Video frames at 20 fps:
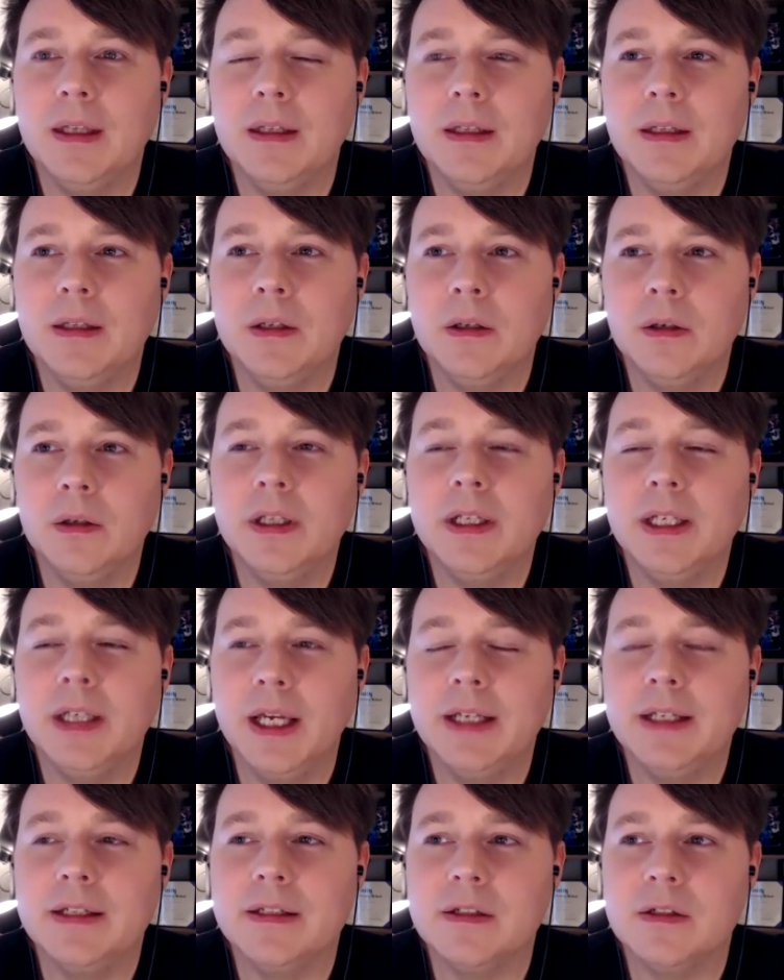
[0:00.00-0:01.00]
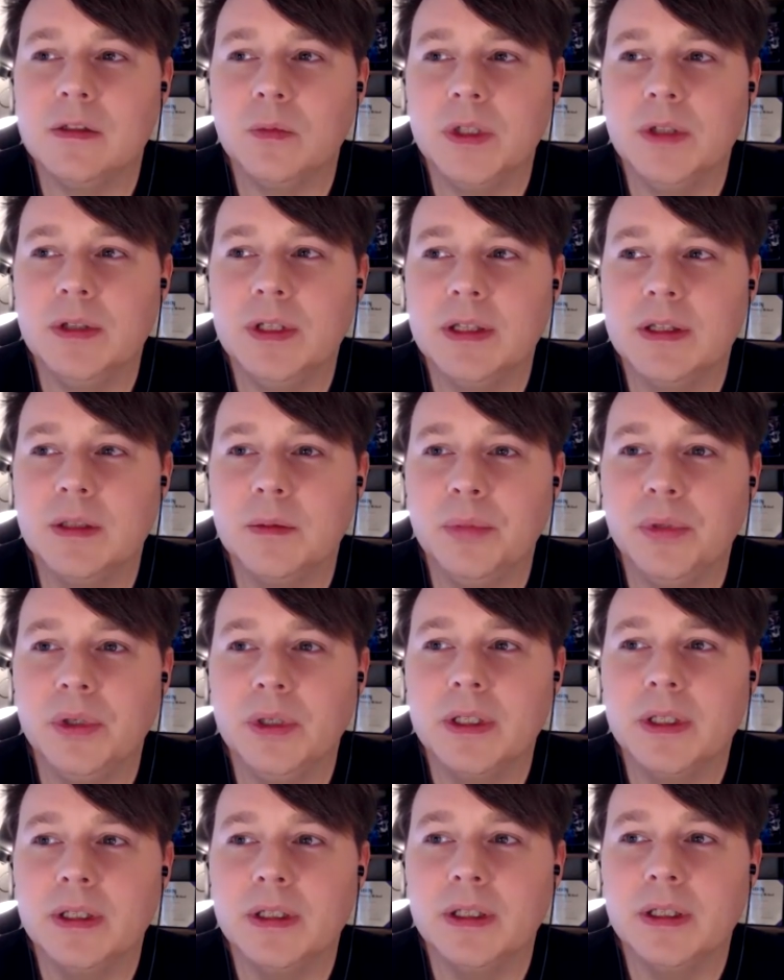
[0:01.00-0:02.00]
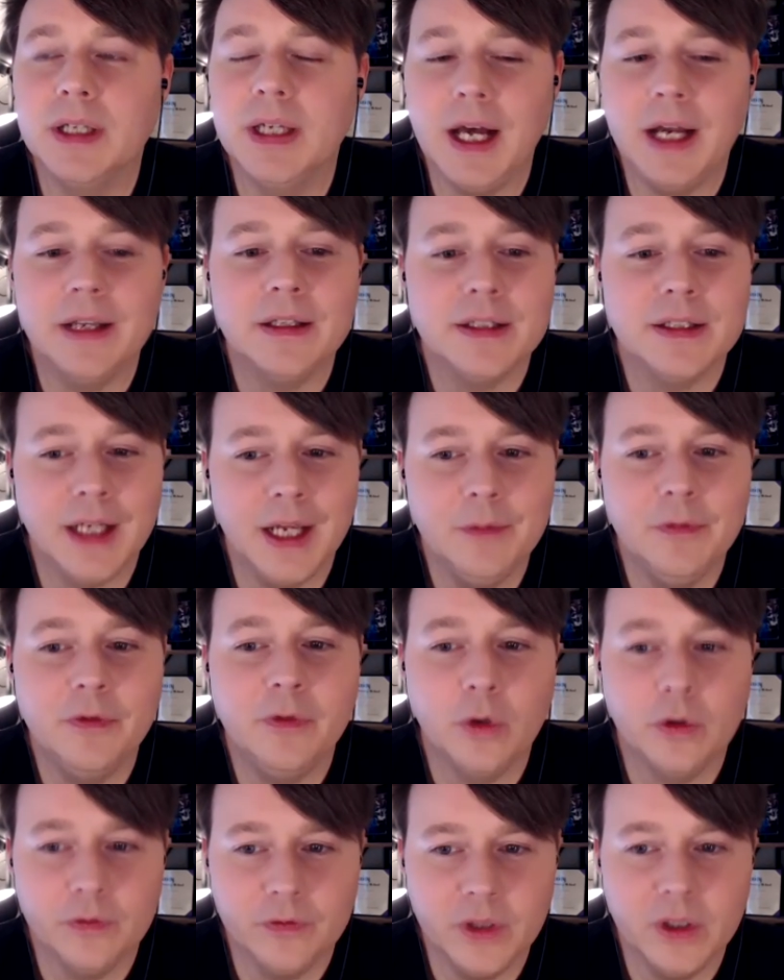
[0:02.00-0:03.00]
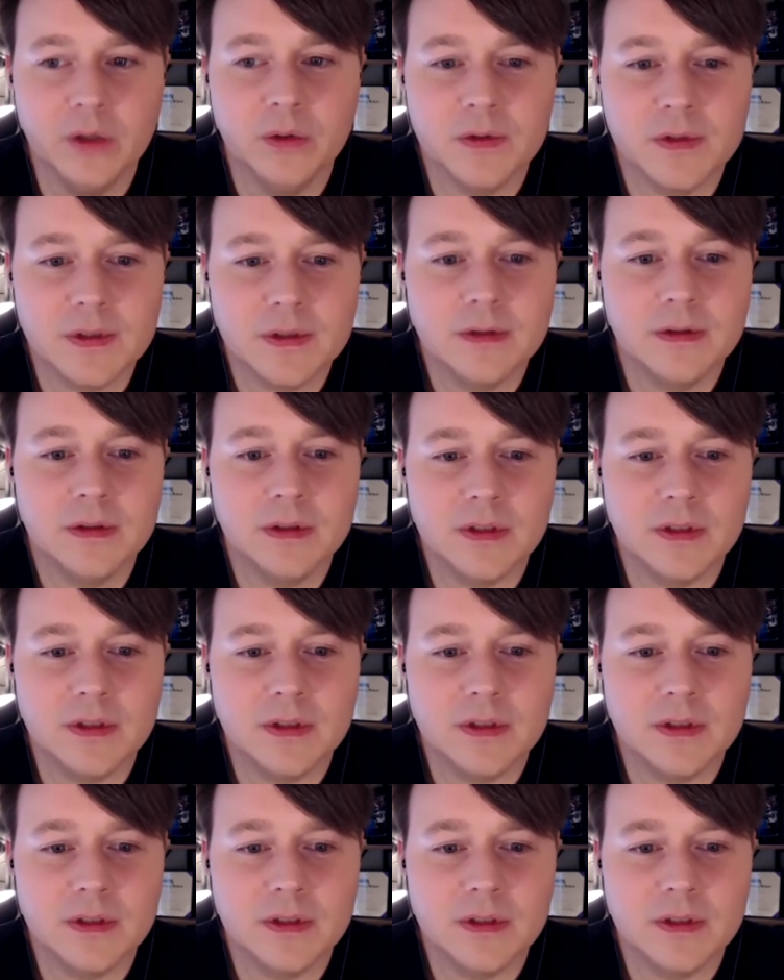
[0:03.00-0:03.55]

in the early '90s is when you get the book "God in Time Four Views."